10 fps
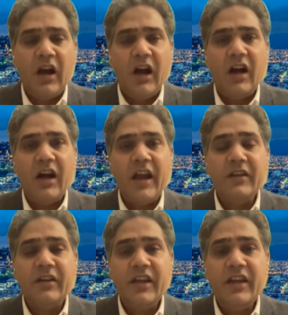
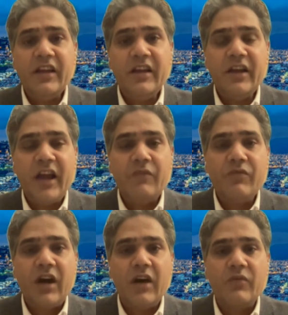And they have
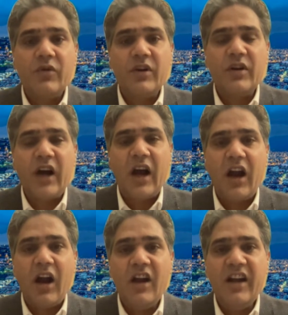
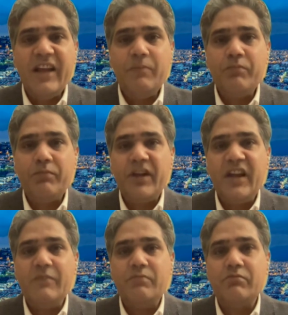hardly
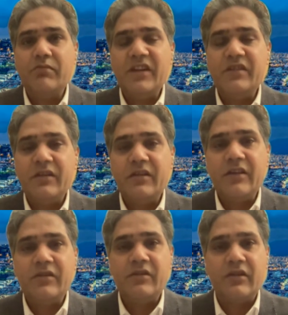paid much
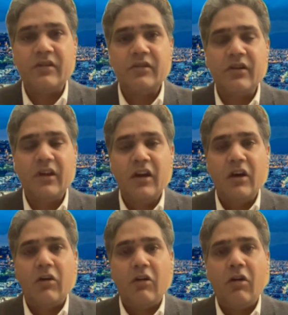attention
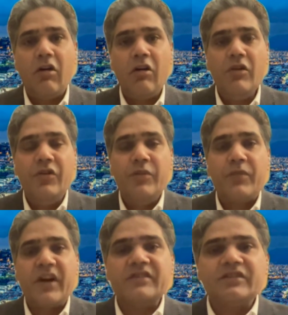on the
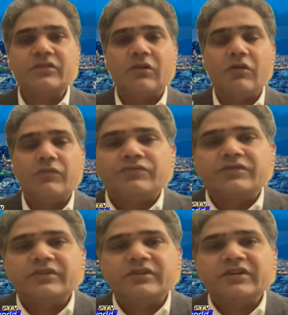presence of
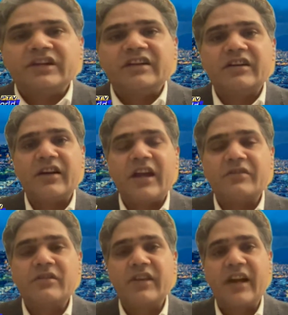the
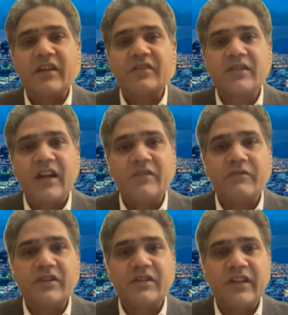international terrorist
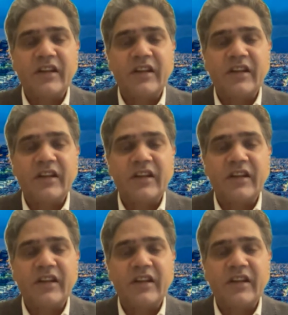networks in